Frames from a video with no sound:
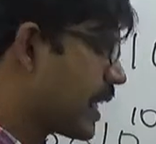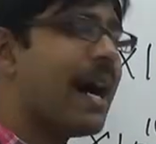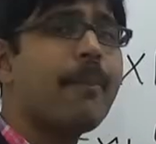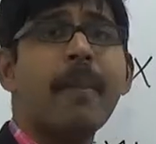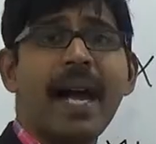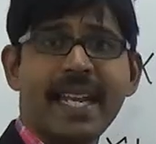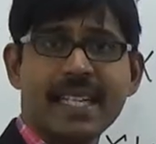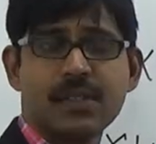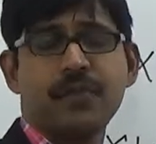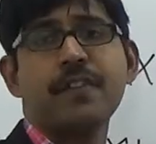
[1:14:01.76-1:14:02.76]
up,
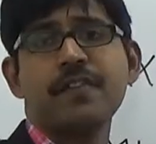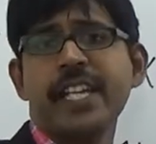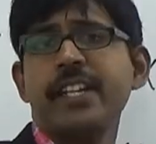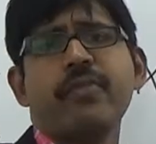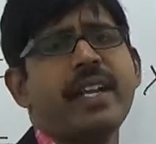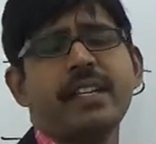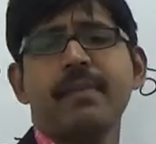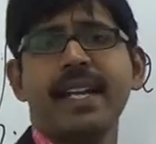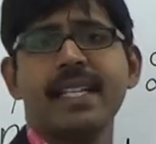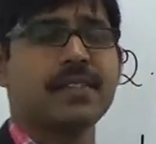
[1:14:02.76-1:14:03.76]
minus 15, 20
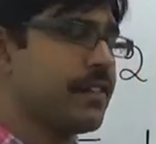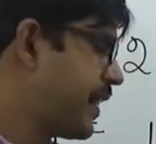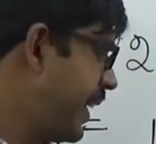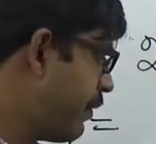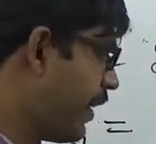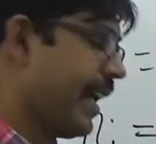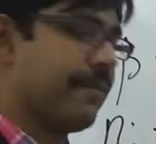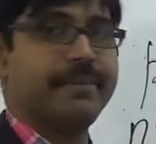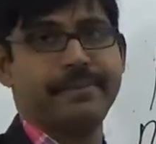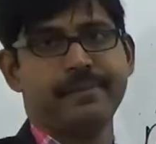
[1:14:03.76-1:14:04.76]
minus 15, 5.
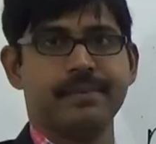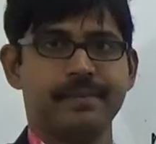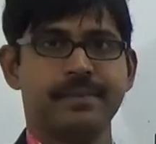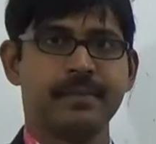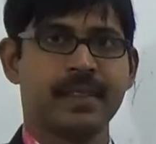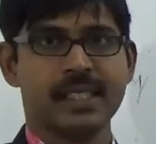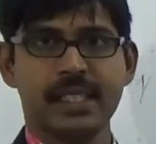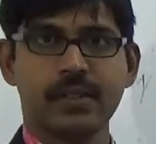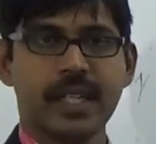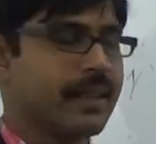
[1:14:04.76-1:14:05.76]
Is
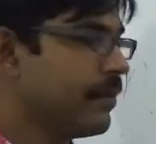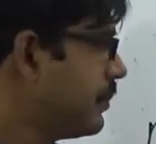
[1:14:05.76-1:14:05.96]
that okay?